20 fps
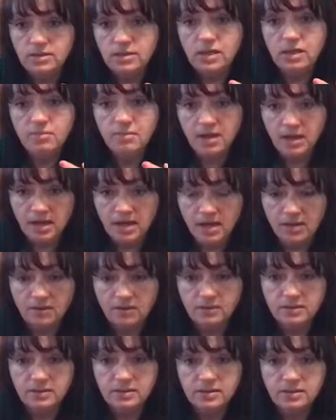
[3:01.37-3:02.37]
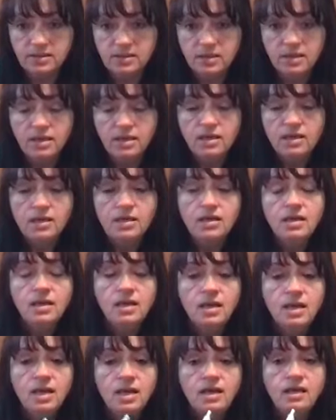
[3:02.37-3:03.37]
at my house,
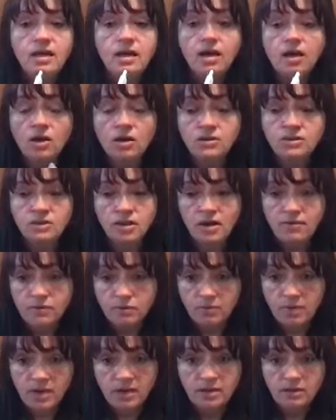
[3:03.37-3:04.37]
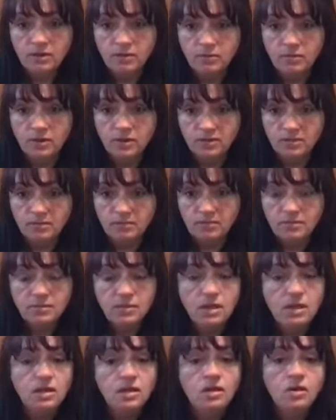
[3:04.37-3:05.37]
and I also have a regular one.
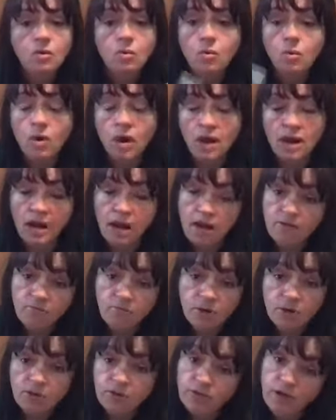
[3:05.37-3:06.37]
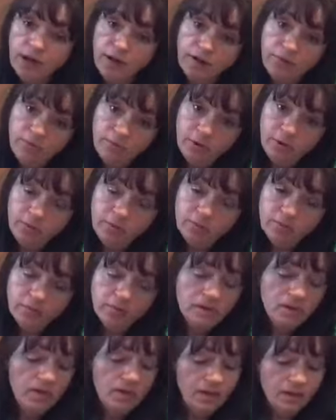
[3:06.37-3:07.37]
Why I have both, I don't know.
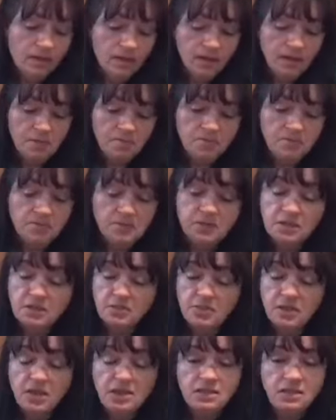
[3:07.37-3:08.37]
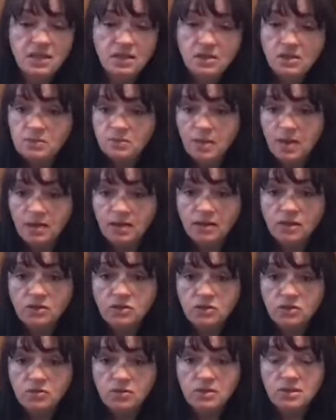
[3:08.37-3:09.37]
Some days I use my
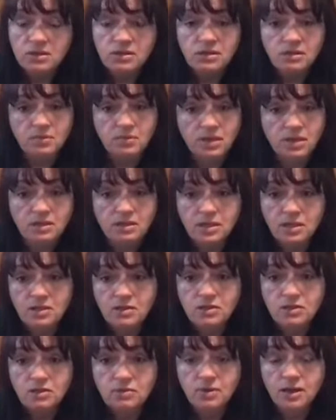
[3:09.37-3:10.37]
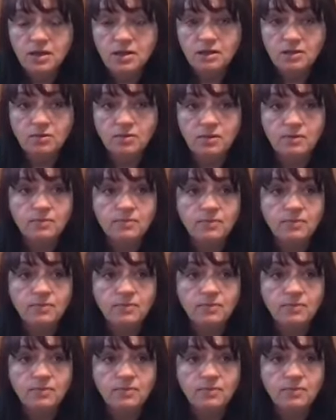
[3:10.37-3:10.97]
electric one, some days I use the regular one.